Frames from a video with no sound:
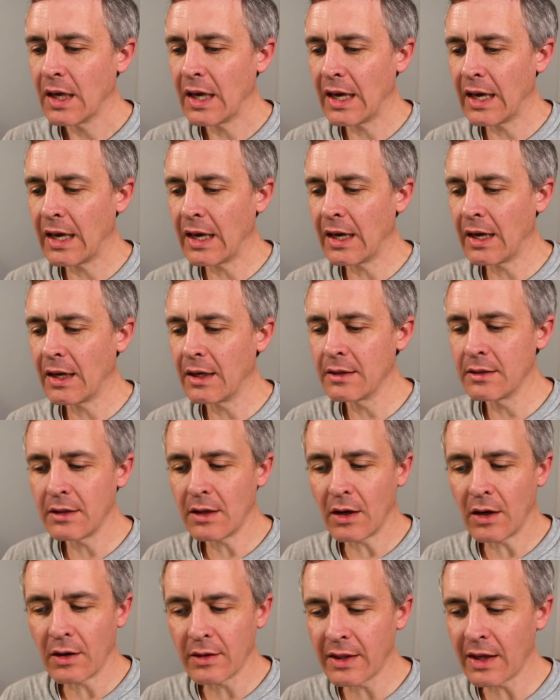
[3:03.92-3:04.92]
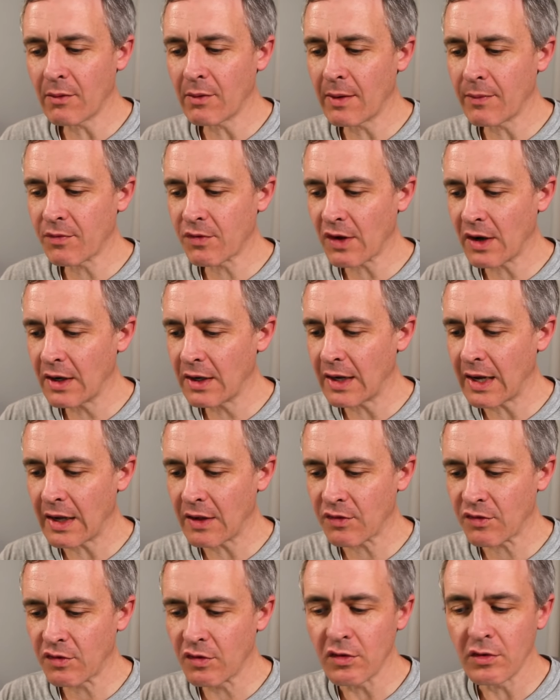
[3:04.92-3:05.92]
And on that website, it
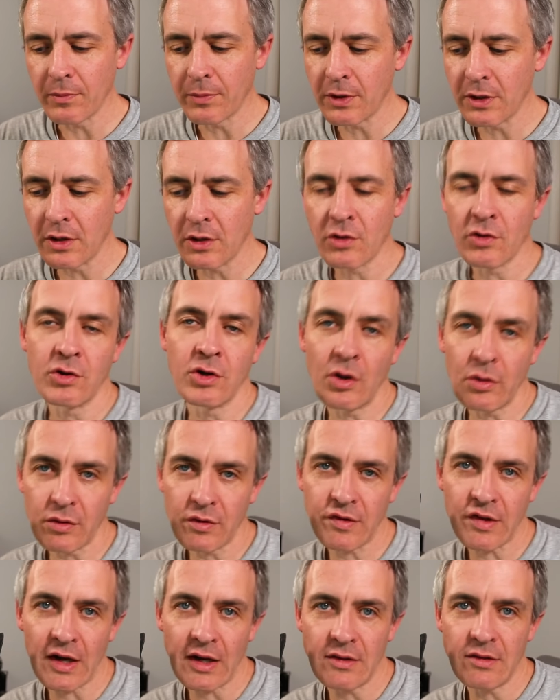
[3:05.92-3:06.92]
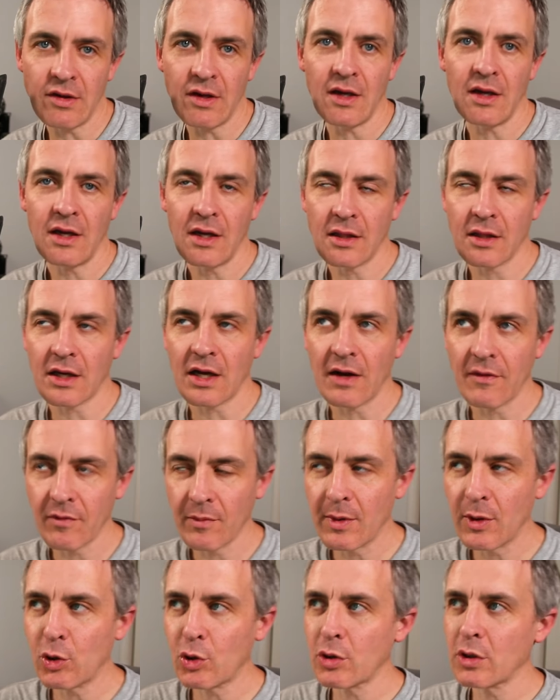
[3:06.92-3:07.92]
asks you to put in your notice ID and the
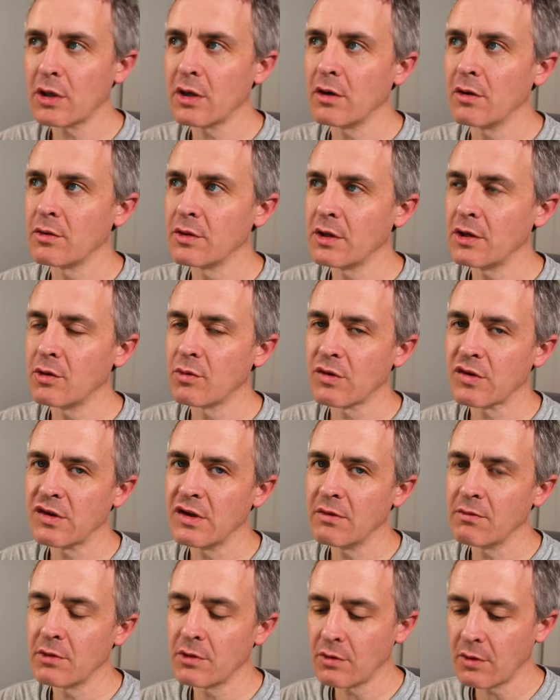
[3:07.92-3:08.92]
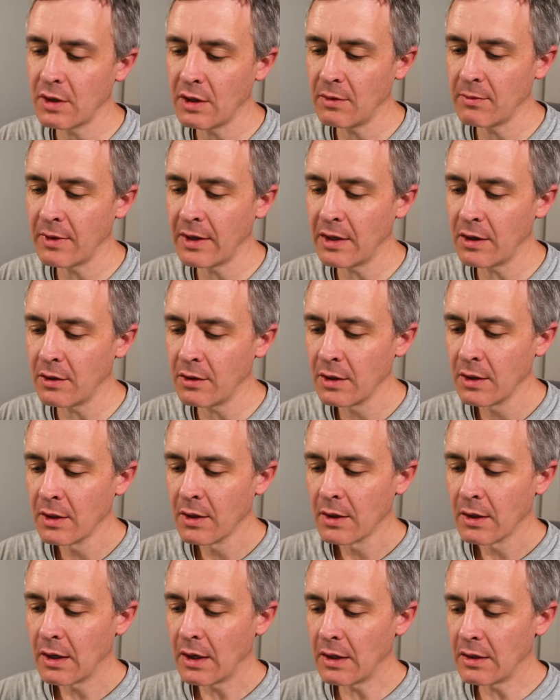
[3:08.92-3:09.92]
confirmation code that you received in your email.
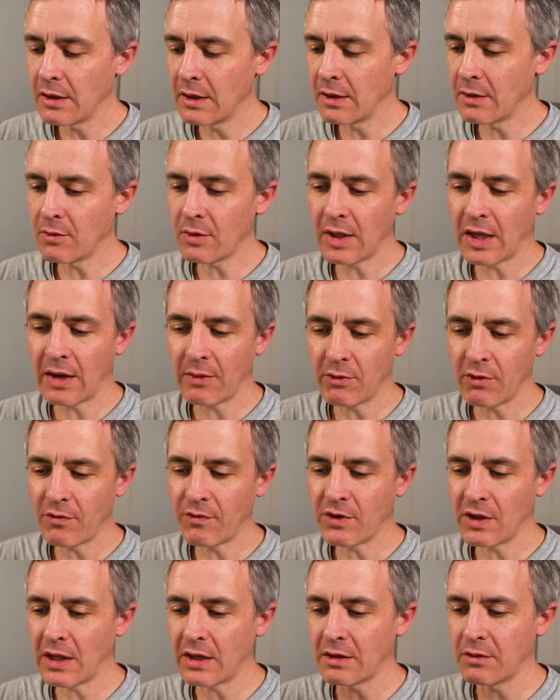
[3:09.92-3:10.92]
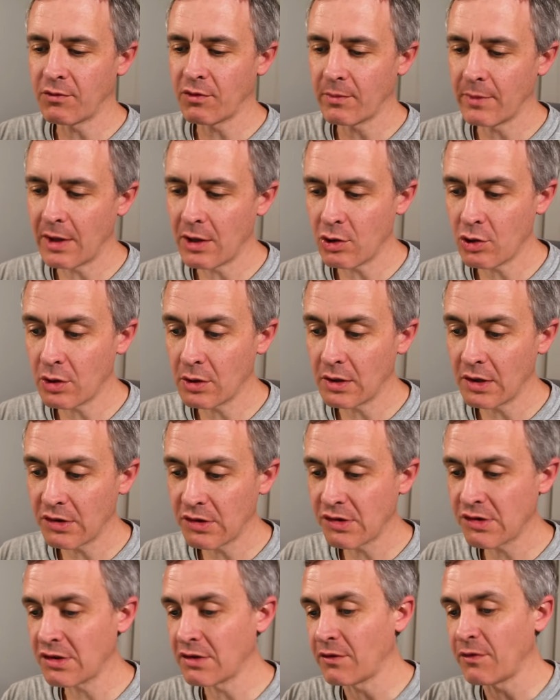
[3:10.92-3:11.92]
And then it will have you fill out information. This
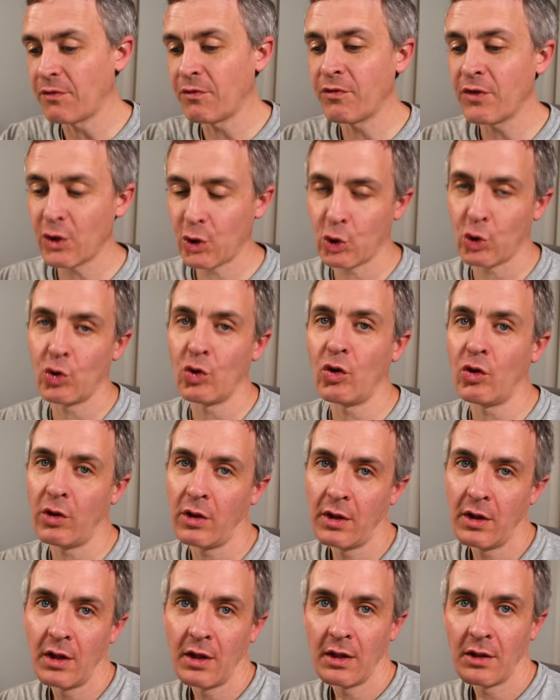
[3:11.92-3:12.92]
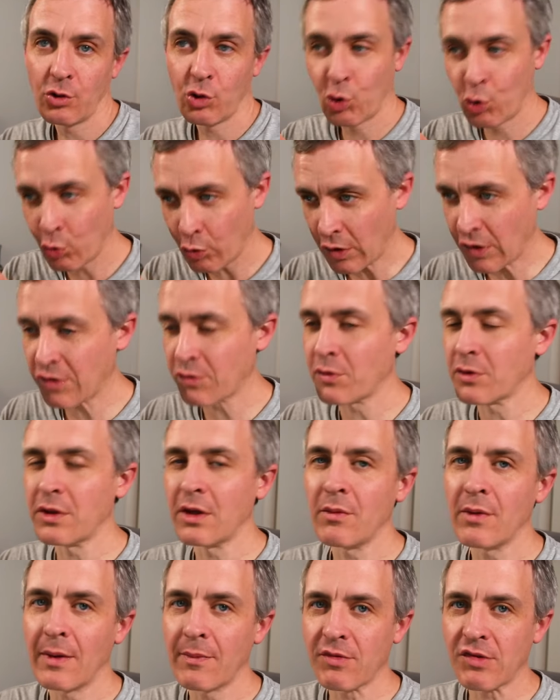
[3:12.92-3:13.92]
is an official, trustworthy
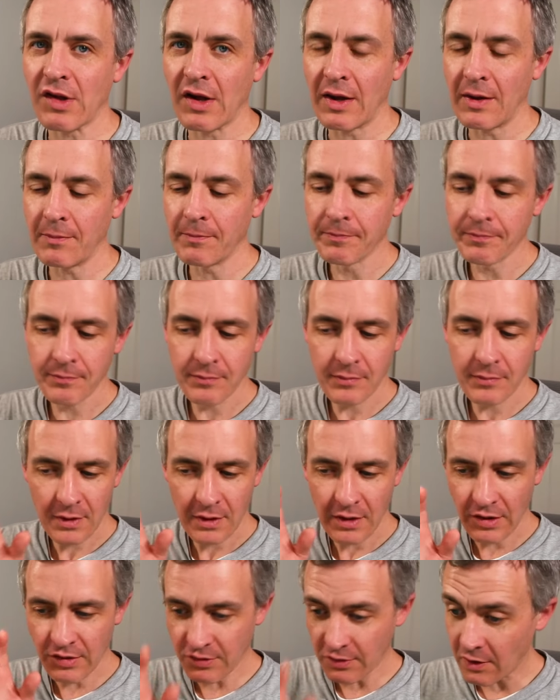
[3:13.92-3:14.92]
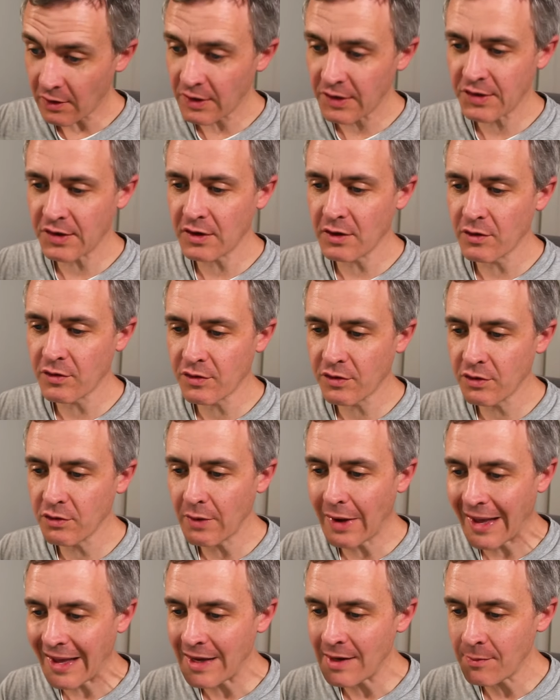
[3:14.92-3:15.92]
website as long as it goes to
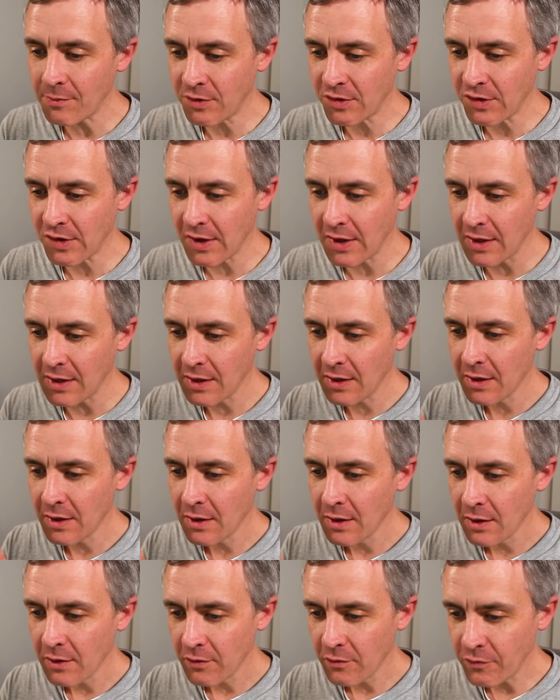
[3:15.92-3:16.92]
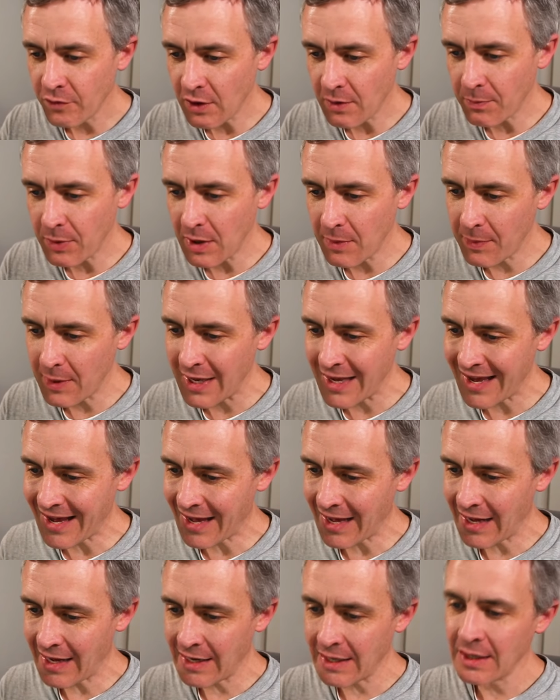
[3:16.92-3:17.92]
AMC
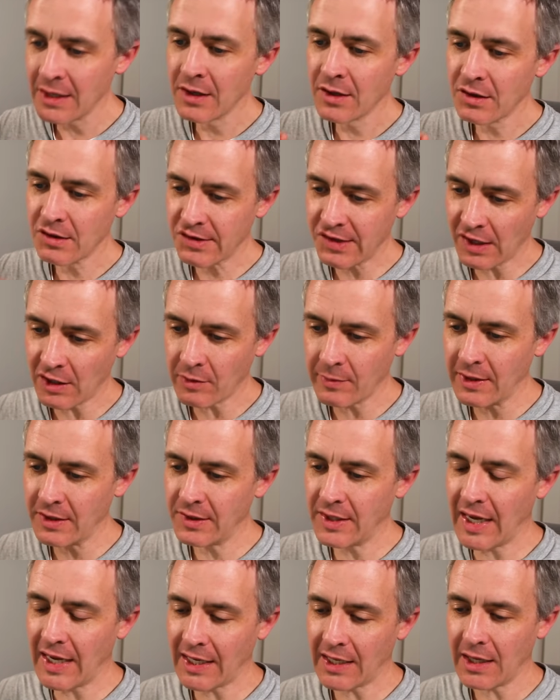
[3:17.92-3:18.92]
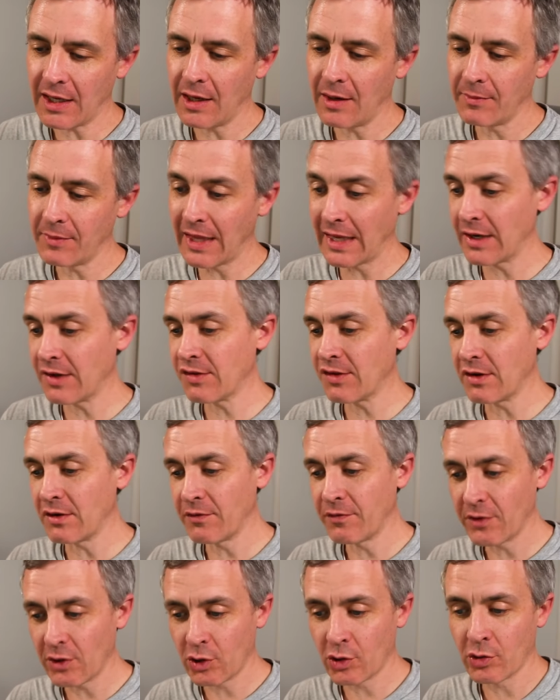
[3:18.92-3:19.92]
VPPA settlement.com. That is an
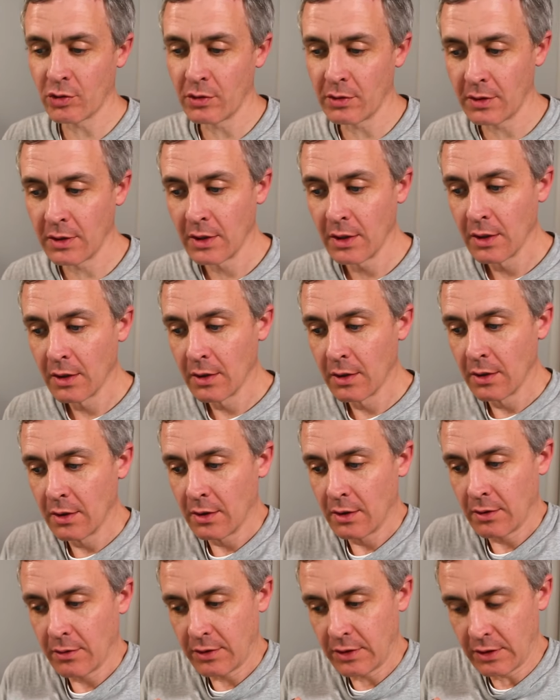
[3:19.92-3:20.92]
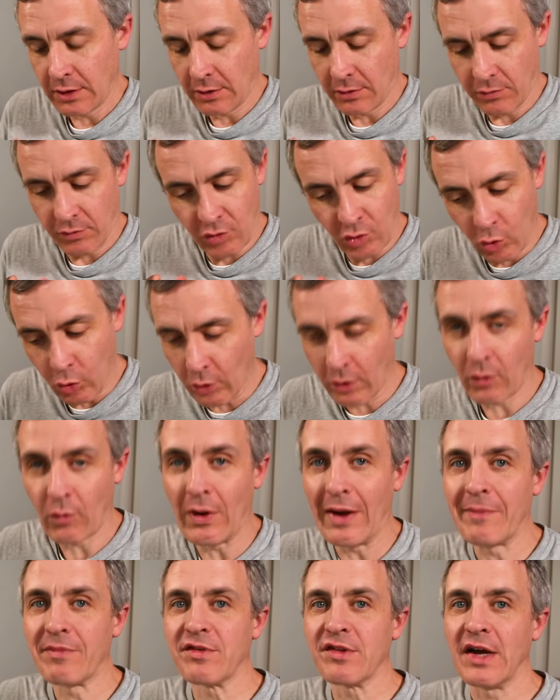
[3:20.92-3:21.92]
official you know court
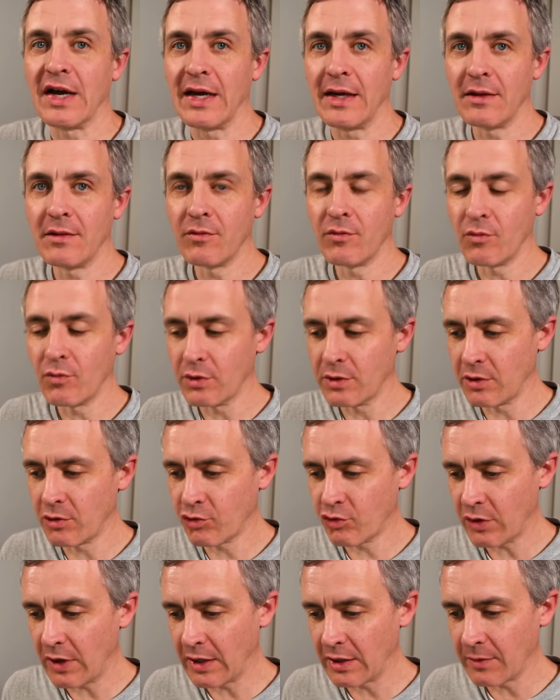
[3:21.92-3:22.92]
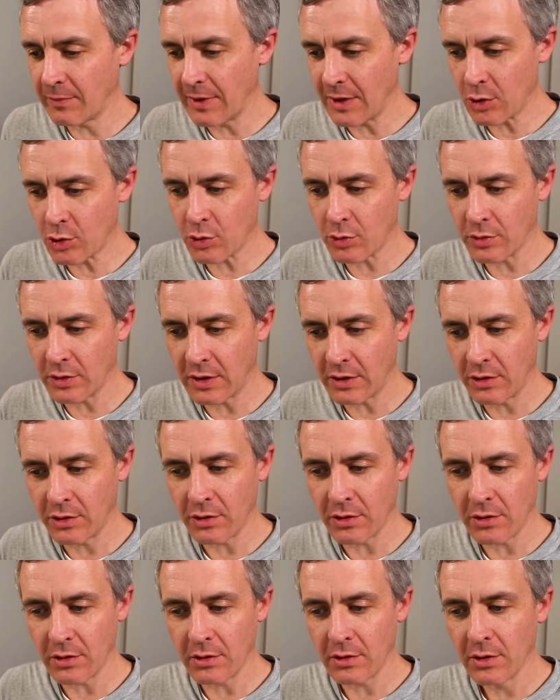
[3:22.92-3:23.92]
website where they're trying to make sure that
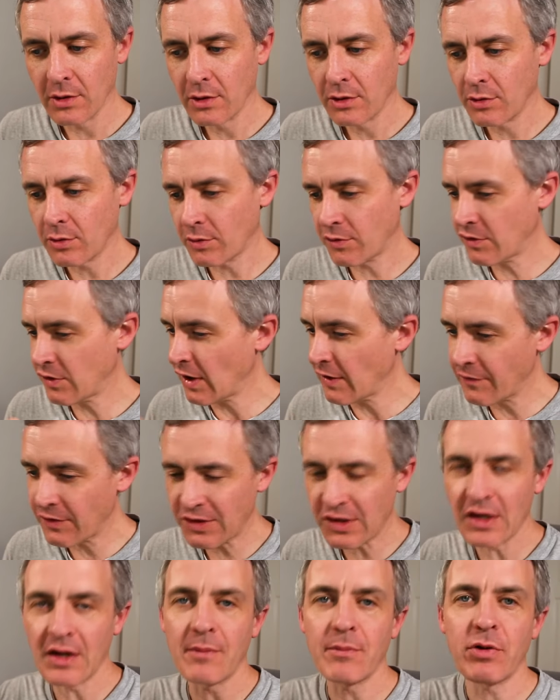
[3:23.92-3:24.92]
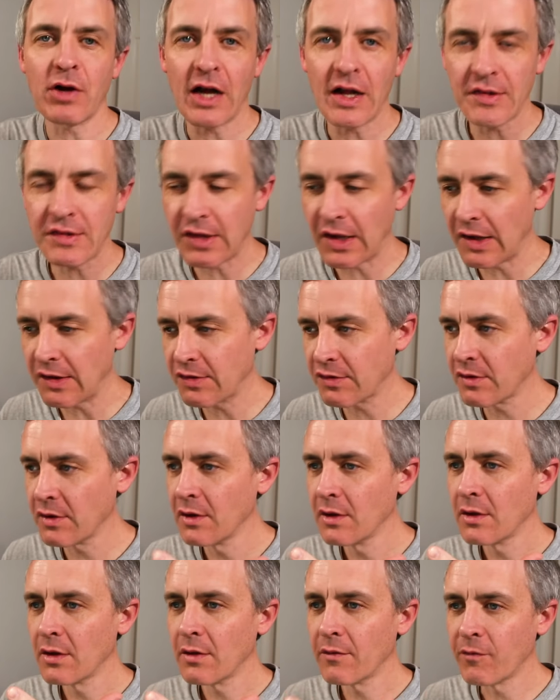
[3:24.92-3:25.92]
your your stuff is getting processed
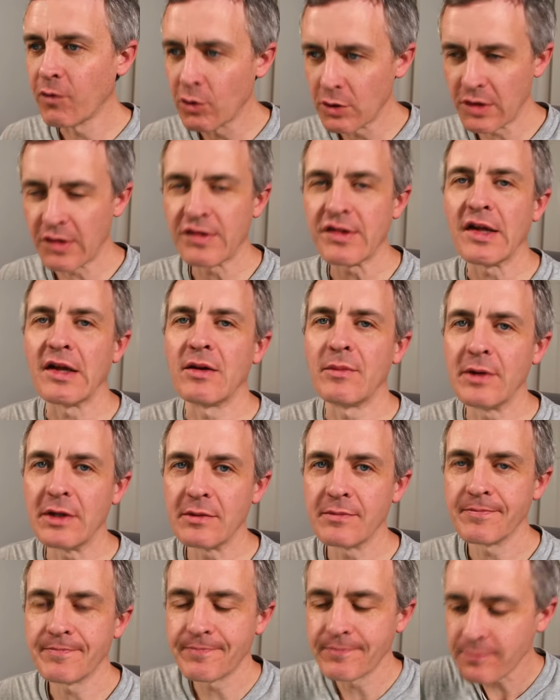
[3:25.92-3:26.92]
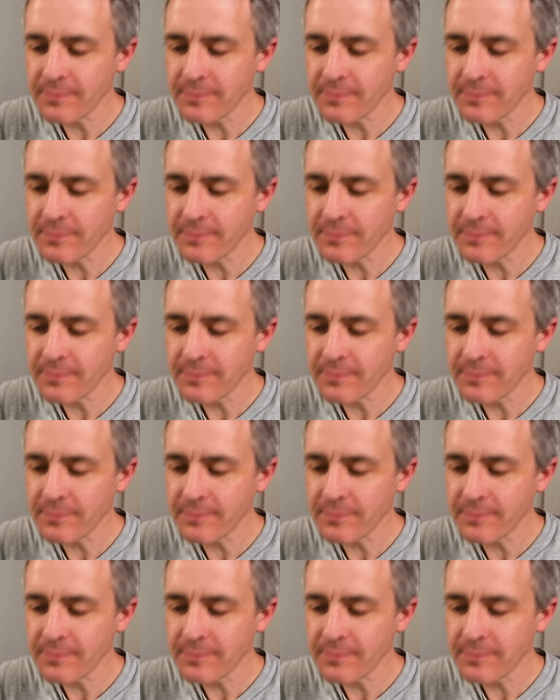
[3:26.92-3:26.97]
for the settlement.